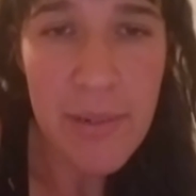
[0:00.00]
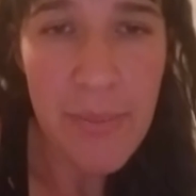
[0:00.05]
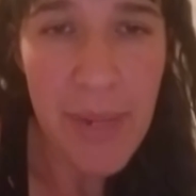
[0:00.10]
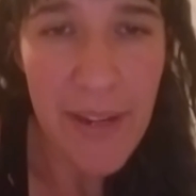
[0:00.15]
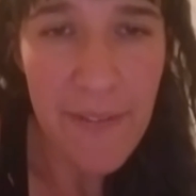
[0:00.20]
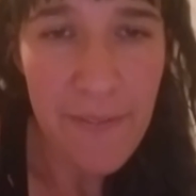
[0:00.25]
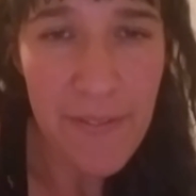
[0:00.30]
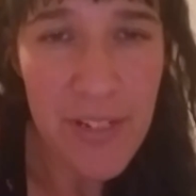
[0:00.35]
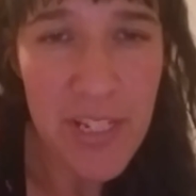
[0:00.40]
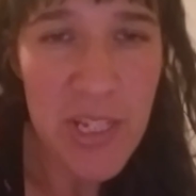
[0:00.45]

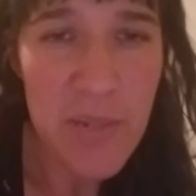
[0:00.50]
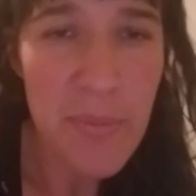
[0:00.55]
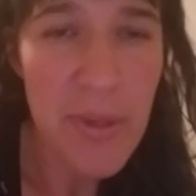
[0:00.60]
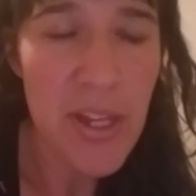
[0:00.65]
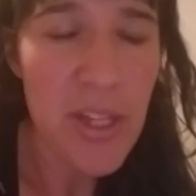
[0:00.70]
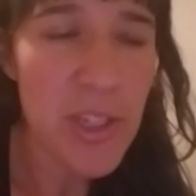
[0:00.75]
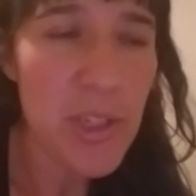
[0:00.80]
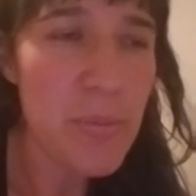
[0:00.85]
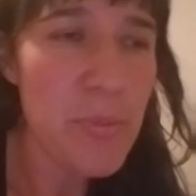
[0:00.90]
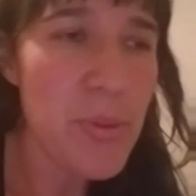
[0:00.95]

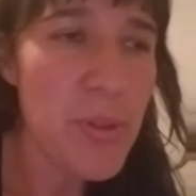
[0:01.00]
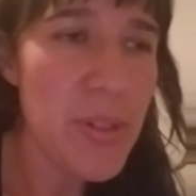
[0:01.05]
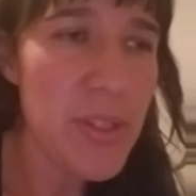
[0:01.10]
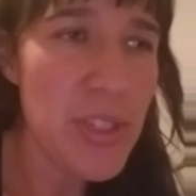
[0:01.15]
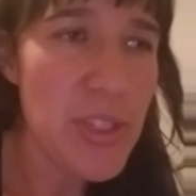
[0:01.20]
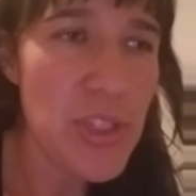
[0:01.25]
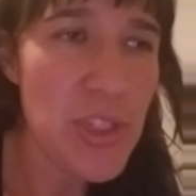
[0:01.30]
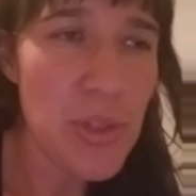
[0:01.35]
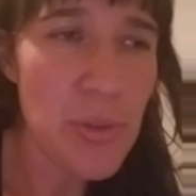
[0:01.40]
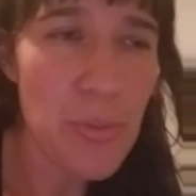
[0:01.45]
MyFitnessPal, you put
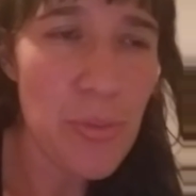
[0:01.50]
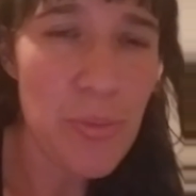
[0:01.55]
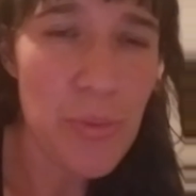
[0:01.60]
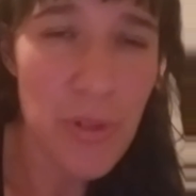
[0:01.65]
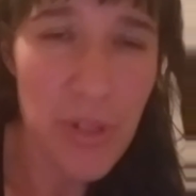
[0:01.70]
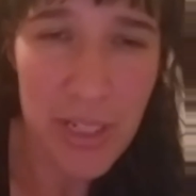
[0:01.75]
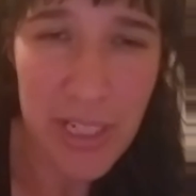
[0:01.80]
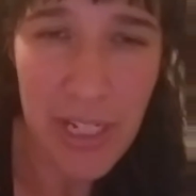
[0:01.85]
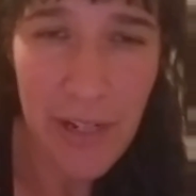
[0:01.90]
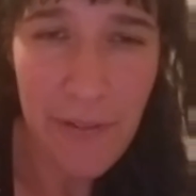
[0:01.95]
that you
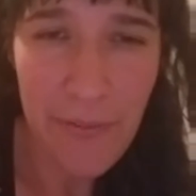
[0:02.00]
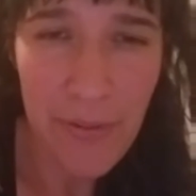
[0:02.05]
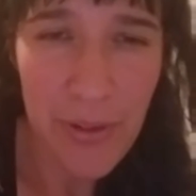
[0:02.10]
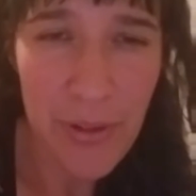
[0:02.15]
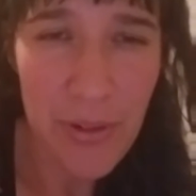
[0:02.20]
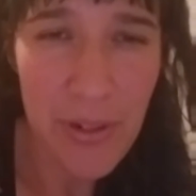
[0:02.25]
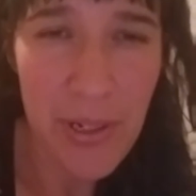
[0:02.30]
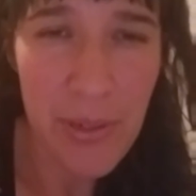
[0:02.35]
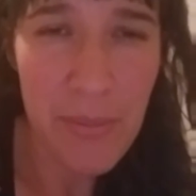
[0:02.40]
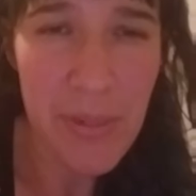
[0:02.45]
worked out for
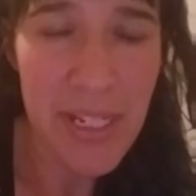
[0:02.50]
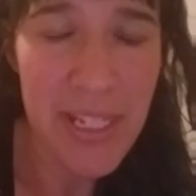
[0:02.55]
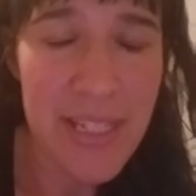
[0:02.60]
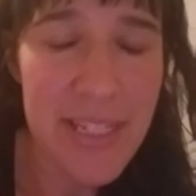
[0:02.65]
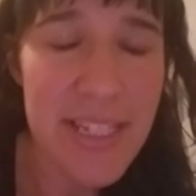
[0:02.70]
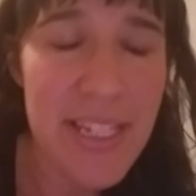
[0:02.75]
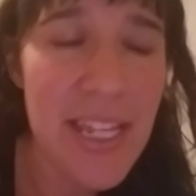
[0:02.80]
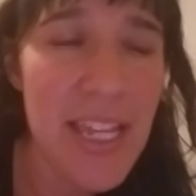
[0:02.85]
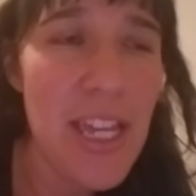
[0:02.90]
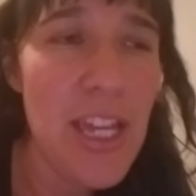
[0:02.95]
30
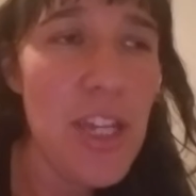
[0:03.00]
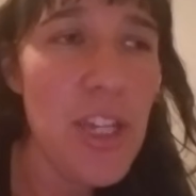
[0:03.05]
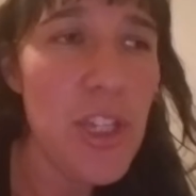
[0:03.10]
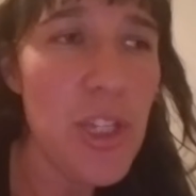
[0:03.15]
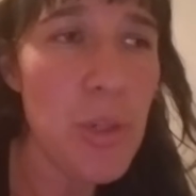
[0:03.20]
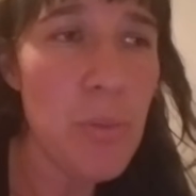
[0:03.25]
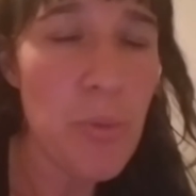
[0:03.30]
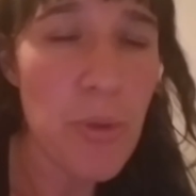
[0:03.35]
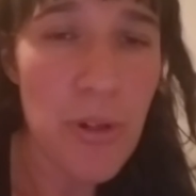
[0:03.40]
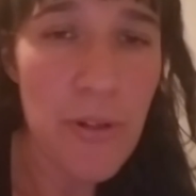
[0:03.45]
minutes,
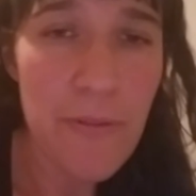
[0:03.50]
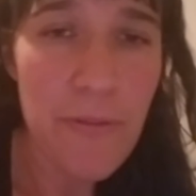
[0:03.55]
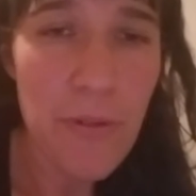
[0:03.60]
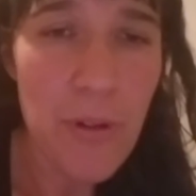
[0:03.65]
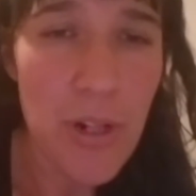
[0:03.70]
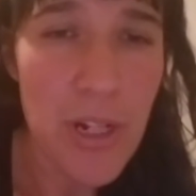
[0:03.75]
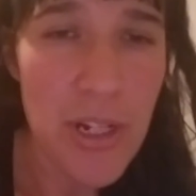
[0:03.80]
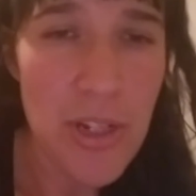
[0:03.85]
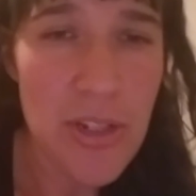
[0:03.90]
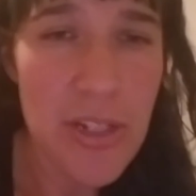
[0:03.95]
you burn
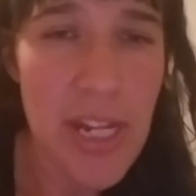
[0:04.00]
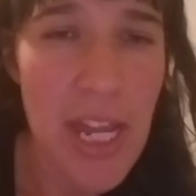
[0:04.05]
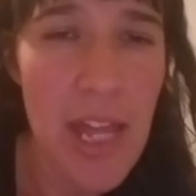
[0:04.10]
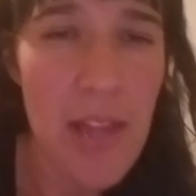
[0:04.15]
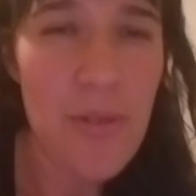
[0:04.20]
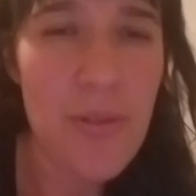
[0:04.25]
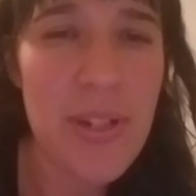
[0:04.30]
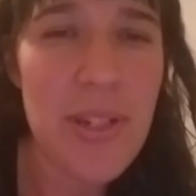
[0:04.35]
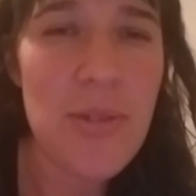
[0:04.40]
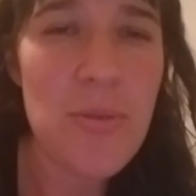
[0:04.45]
400
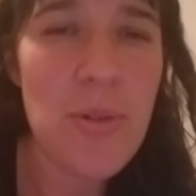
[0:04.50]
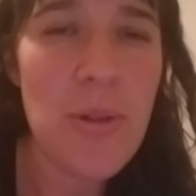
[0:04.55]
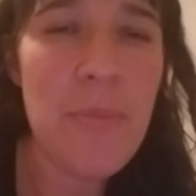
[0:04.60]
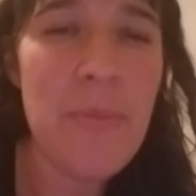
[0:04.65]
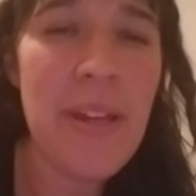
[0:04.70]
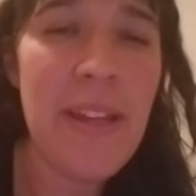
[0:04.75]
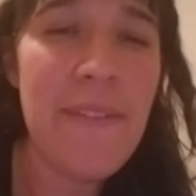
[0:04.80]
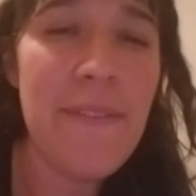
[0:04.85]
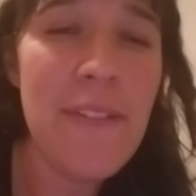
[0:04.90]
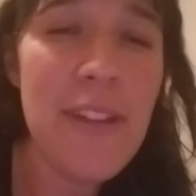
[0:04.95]
calories. What
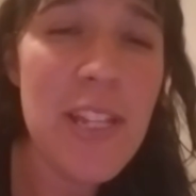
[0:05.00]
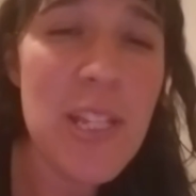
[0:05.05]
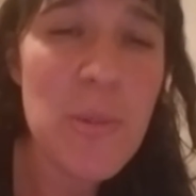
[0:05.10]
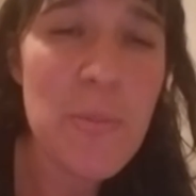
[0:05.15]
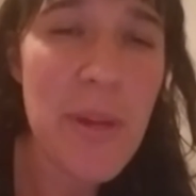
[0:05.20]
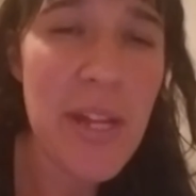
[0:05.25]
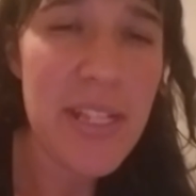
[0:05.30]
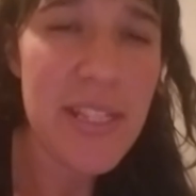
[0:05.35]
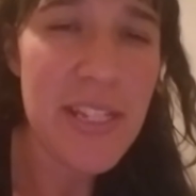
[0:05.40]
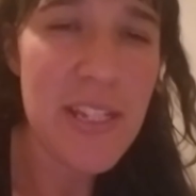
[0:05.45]

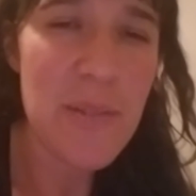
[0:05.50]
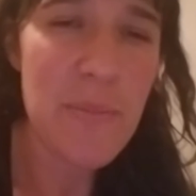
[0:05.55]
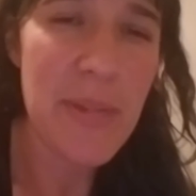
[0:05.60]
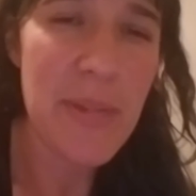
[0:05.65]
MyFitnessPal does